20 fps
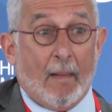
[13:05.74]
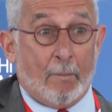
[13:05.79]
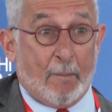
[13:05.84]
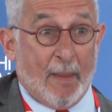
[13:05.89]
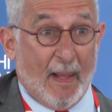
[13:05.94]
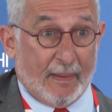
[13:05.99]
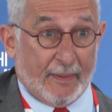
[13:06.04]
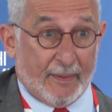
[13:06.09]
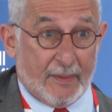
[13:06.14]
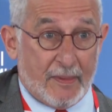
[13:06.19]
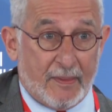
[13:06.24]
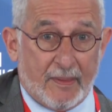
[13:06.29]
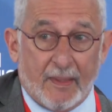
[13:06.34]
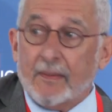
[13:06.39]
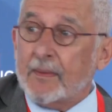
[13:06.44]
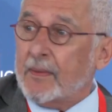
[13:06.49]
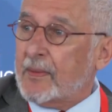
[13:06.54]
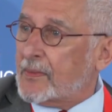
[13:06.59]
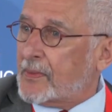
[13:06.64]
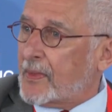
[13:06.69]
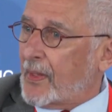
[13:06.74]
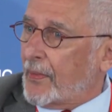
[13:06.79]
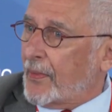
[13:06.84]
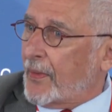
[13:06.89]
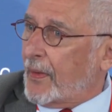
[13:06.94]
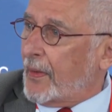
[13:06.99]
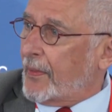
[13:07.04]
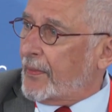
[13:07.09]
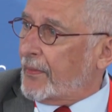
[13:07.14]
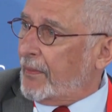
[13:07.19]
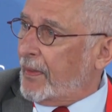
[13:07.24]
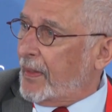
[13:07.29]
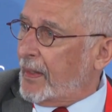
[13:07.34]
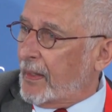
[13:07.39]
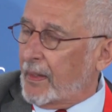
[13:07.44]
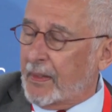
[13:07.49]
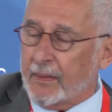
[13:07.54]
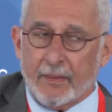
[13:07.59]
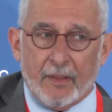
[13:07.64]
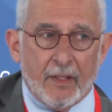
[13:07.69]
Palestinians, on the other
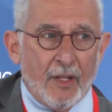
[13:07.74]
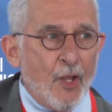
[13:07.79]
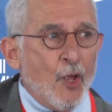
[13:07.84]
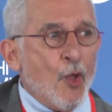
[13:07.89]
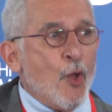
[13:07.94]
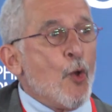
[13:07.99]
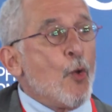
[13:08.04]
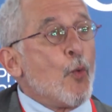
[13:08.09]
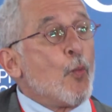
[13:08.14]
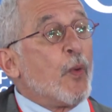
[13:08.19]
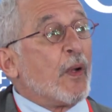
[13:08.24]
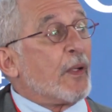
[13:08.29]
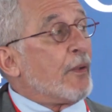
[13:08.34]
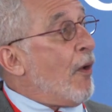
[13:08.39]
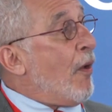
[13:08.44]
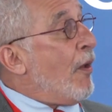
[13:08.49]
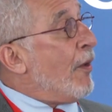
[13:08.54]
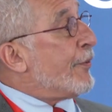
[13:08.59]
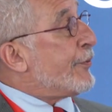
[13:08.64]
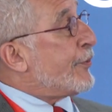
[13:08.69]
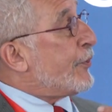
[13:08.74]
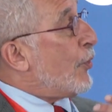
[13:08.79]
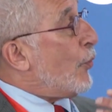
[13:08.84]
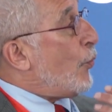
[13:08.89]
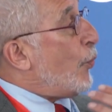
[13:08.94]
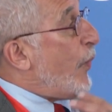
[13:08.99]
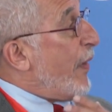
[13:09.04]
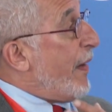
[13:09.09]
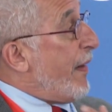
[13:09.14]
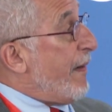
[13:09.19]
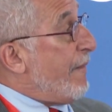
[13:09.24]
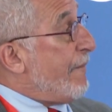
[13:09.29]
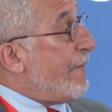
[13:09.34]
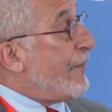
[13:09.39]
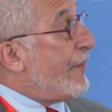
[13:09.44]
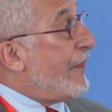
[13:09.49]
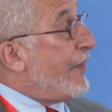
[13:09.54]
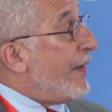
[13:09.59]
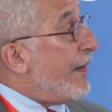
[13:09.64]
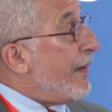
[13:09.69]
hand, will also
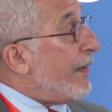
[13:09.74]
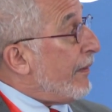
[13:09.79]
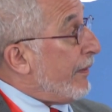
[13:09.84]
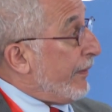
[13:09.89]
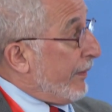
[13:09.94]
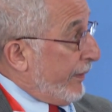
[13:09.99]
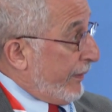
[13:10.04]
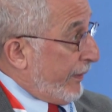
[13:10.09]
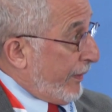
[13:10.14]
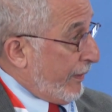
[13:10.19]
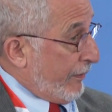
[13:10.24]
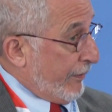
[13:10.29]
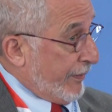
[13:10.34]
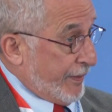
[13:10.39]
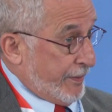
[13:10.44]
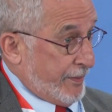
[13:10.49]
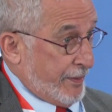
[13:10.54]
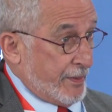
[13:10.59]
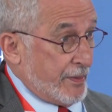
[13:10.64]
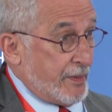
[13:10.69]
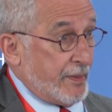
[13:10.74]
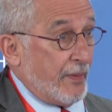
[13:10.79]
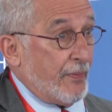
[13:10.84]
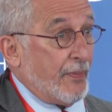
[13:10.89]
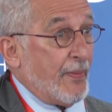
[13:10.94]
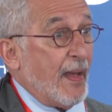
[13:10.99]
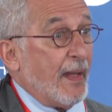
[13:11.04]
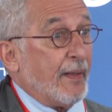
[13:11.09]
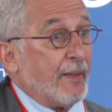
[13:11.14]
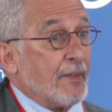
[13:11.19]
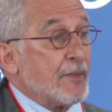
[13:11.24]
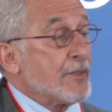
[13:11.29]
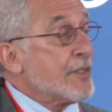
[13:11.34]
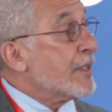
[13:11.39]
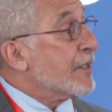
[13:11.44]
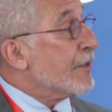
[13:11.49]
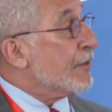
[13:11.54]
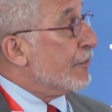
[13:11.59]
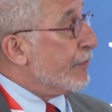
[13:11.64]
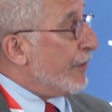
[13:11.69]
waive their heritage, and that is
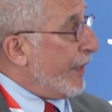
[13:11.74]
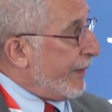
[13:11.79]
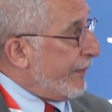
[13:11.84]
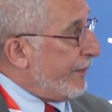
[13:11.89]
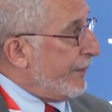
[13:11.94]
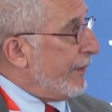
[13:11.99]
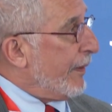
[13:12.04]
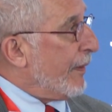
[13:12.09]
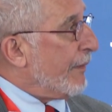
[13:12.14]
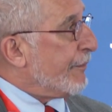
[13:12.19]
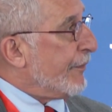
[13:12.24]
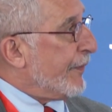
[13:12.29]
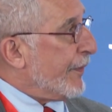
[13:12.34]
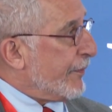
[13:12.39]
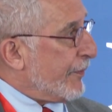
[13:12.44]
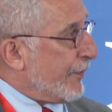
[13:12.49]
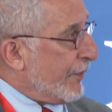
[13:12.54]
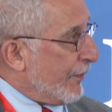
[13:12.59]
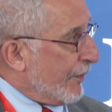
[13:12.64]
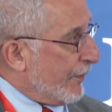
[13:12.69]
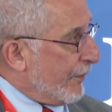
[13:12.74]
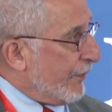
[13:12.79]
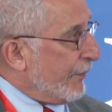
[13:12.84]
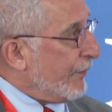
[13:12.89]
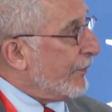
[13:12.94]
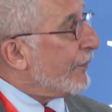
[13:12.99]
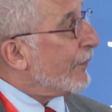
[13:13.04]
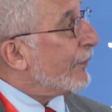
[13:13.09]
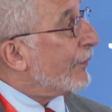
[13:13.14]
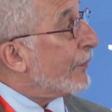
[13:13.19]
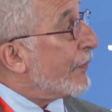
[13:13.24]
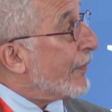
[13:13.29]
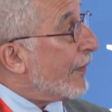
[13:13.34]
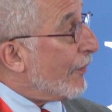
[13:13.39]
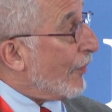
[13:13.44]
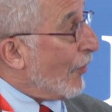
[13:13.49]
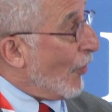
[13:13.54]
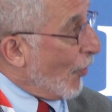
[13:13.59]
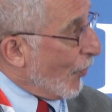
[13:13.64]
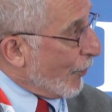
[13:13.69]
the right of return to
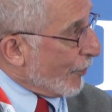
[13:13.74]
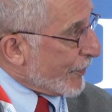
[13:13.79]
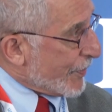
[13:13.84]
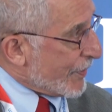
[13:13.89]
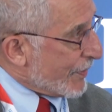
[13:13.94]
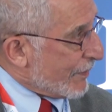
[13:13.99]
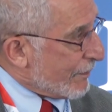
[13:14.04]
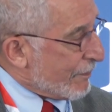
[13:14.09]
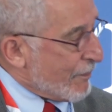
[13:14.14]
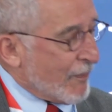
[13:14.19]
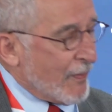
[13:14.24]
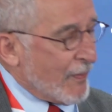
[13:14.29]
their homes.